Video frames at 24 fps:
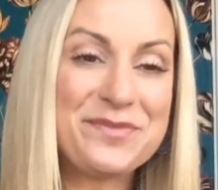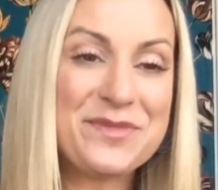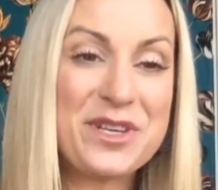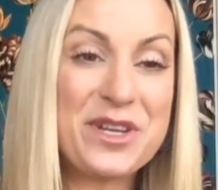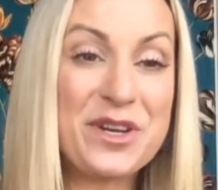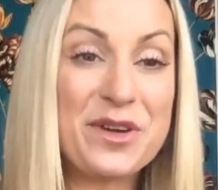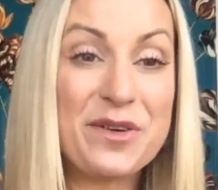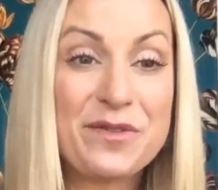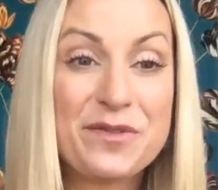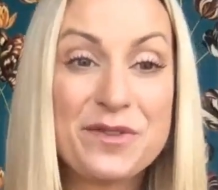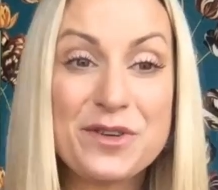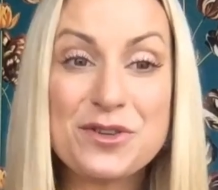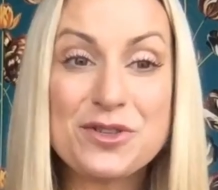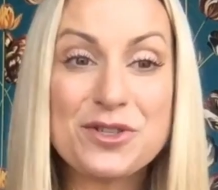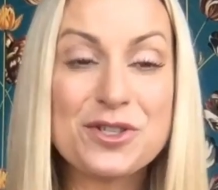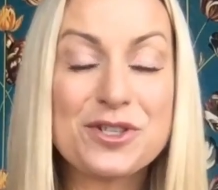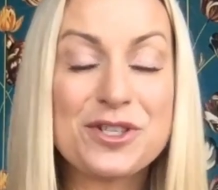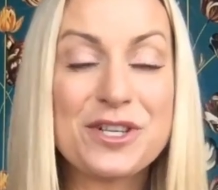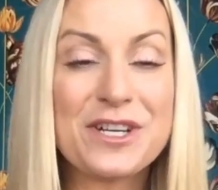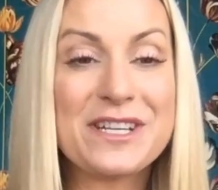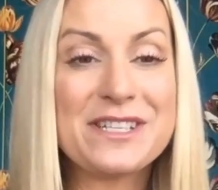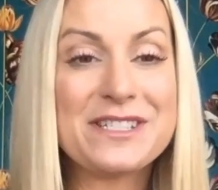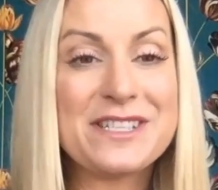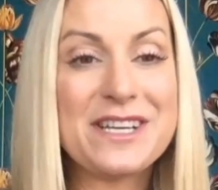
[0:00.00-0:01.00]
future
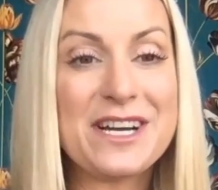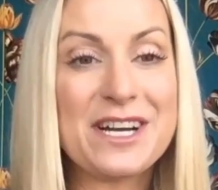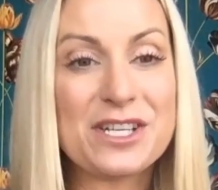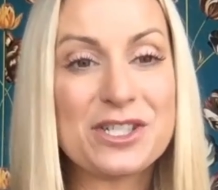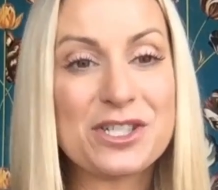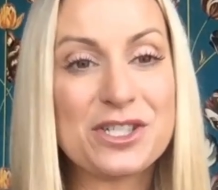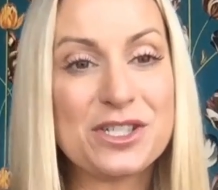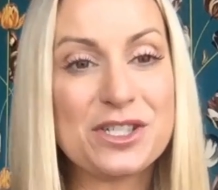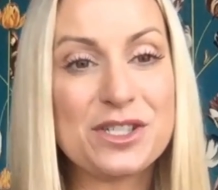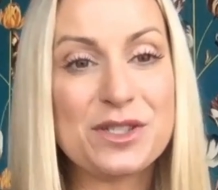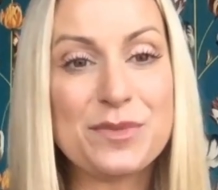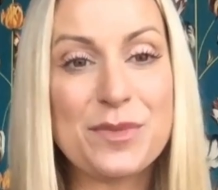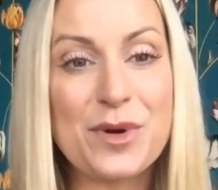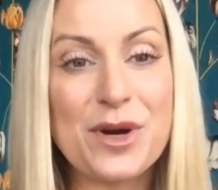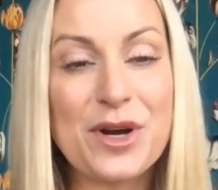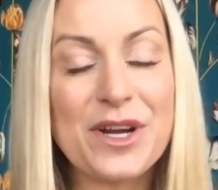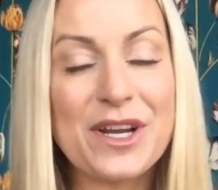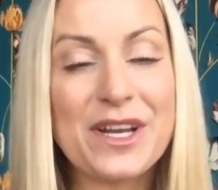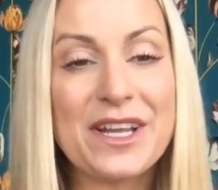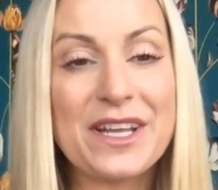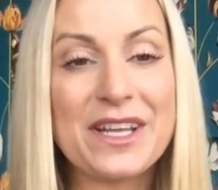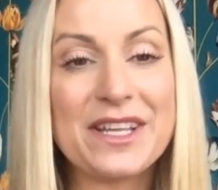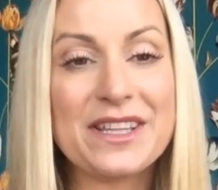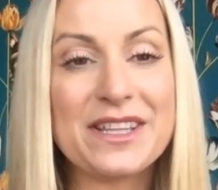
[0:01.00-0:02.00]
transactions, marketing,
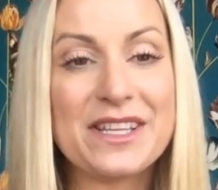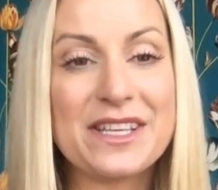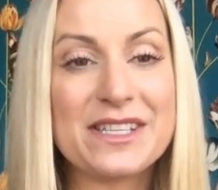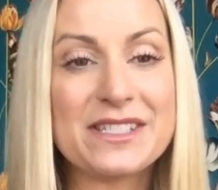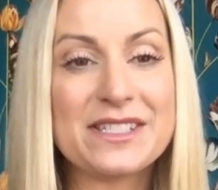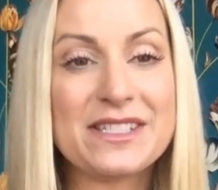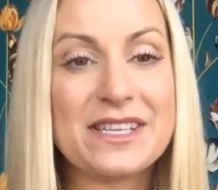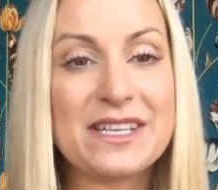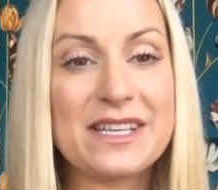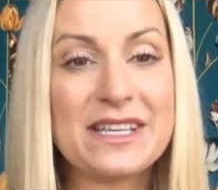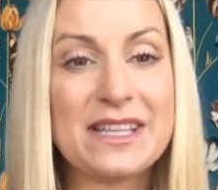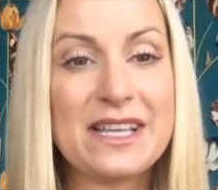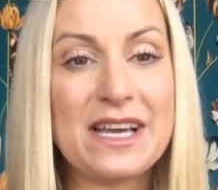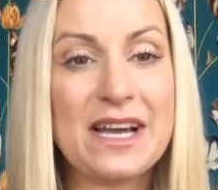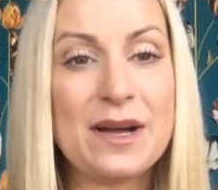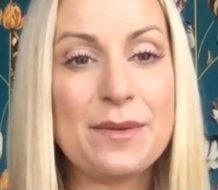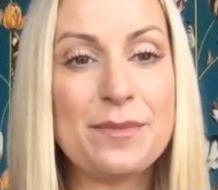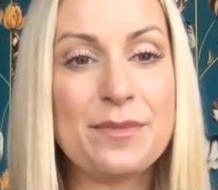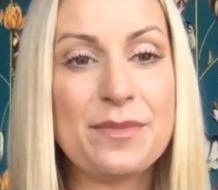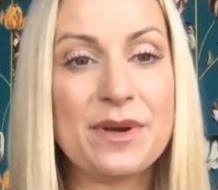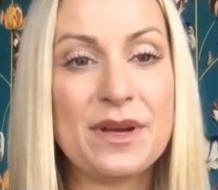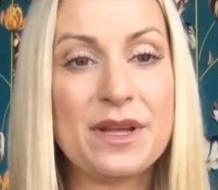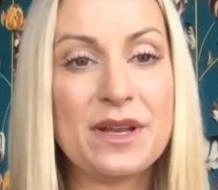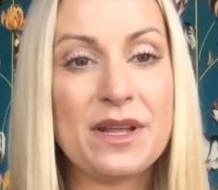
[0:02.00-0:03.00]
and things like that.
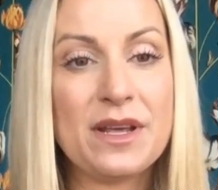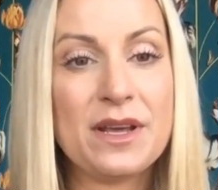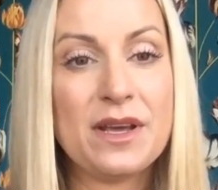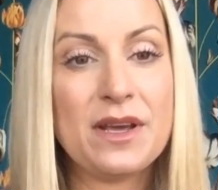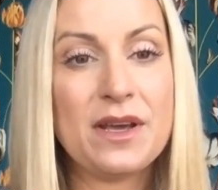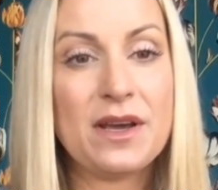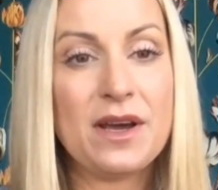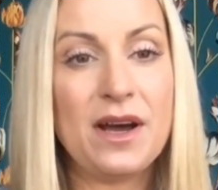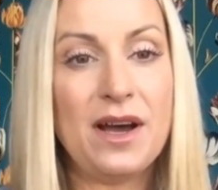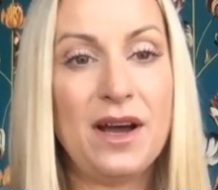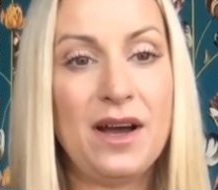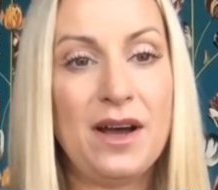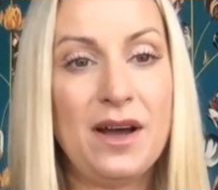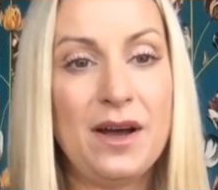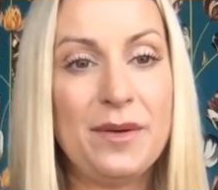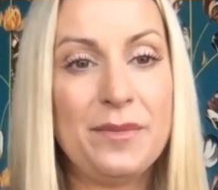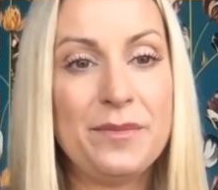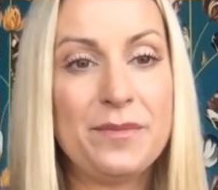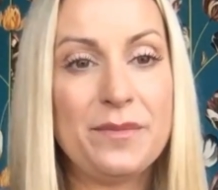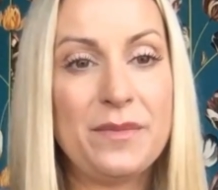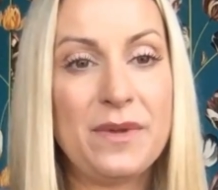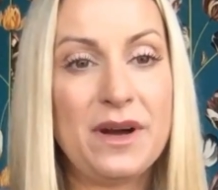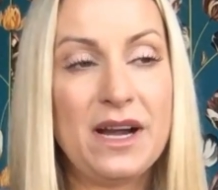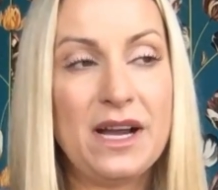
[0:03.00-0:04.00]
But
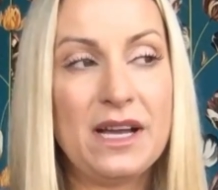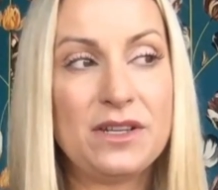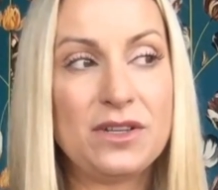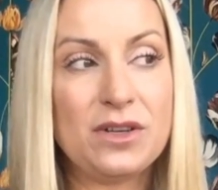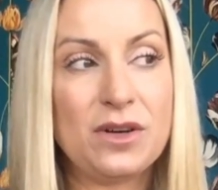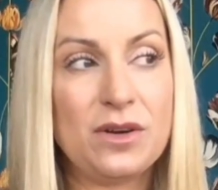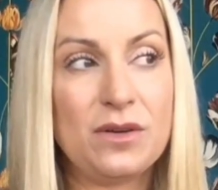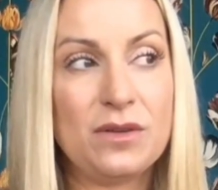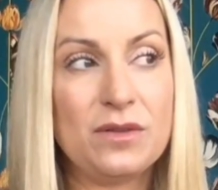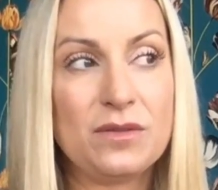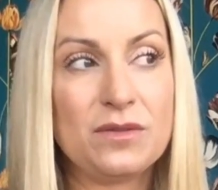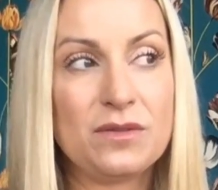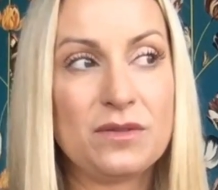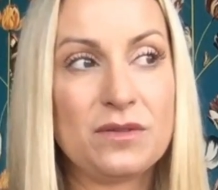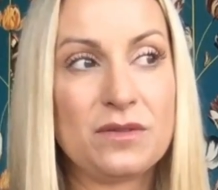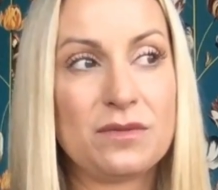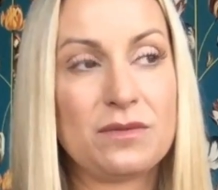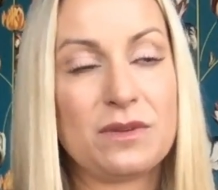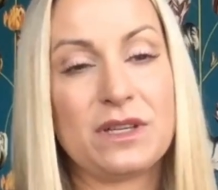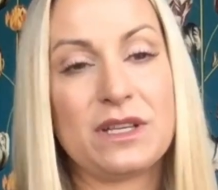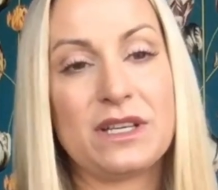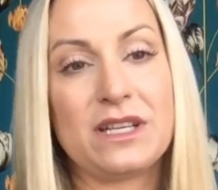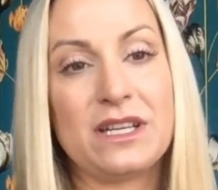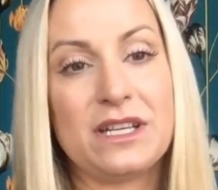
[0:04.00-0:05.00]
I don't really
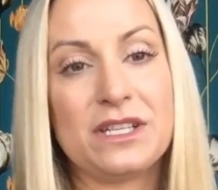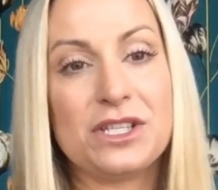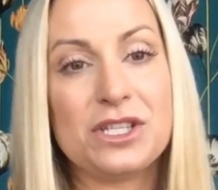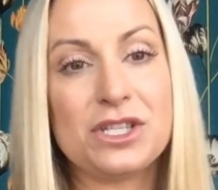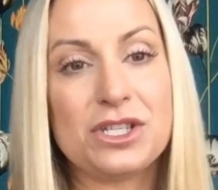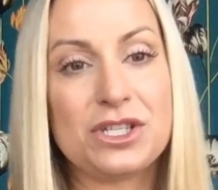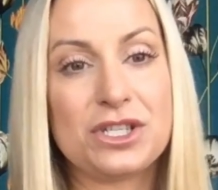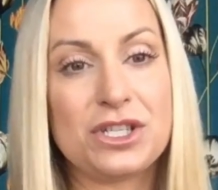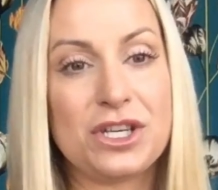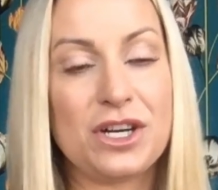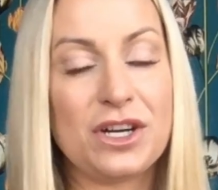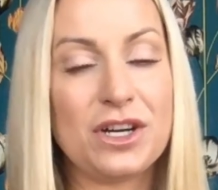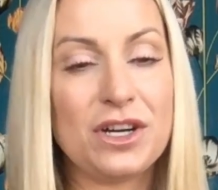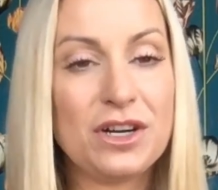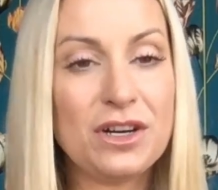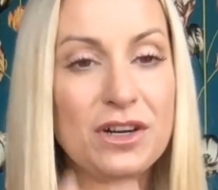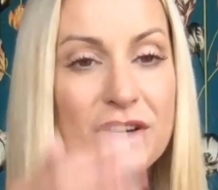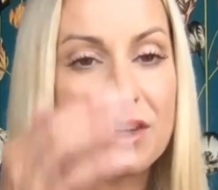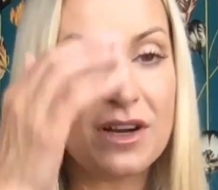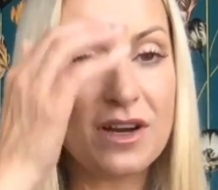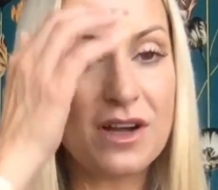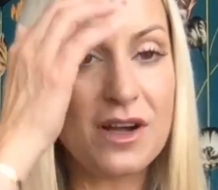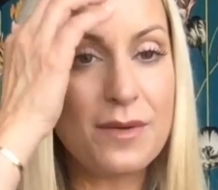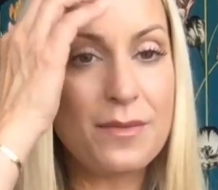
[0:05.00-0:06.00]
like to share
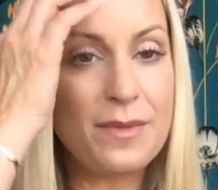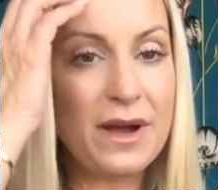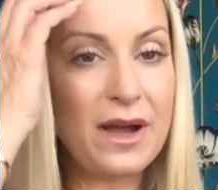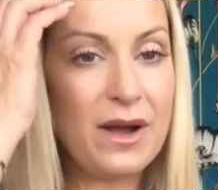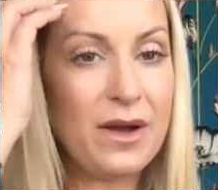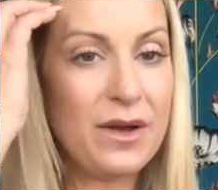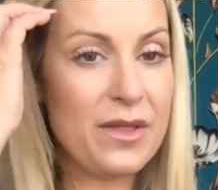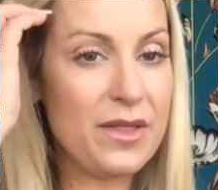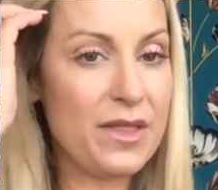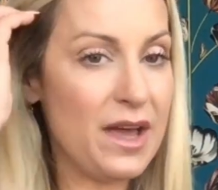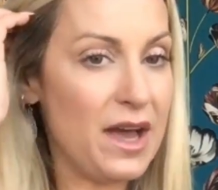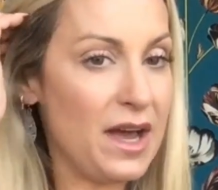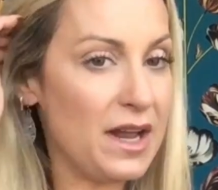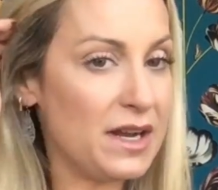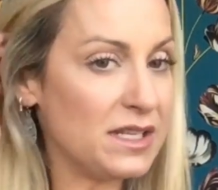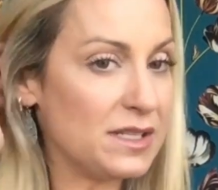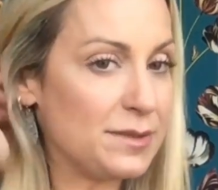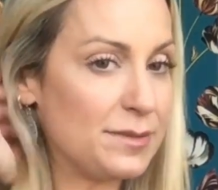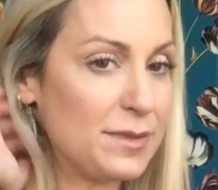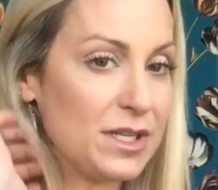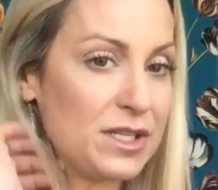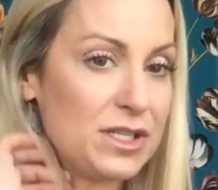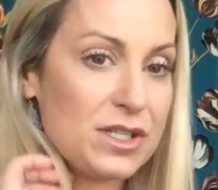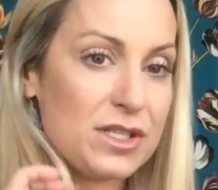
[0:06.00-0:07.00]
about that as much
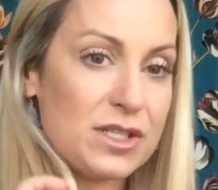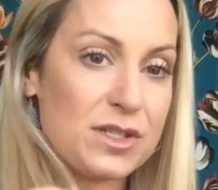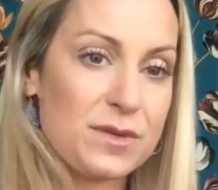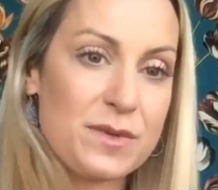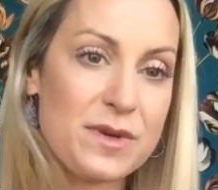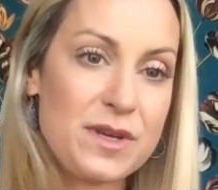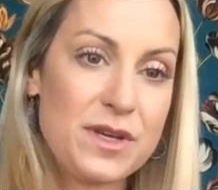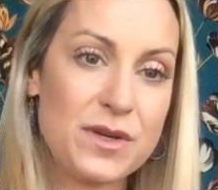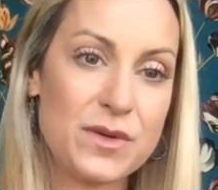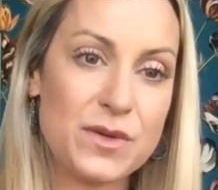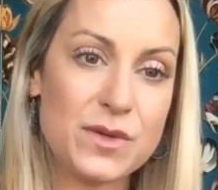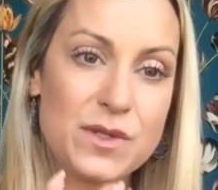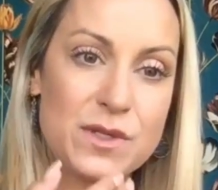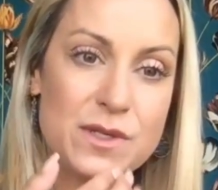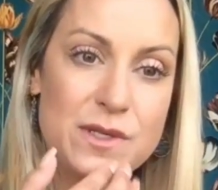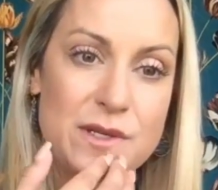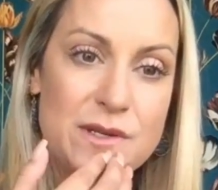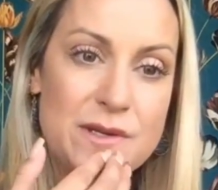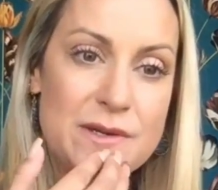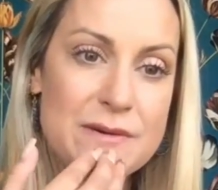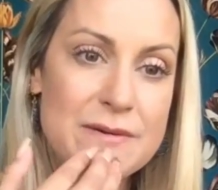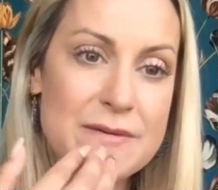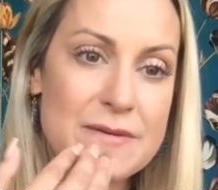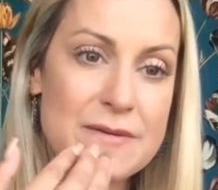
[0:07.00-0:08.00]
as we used to.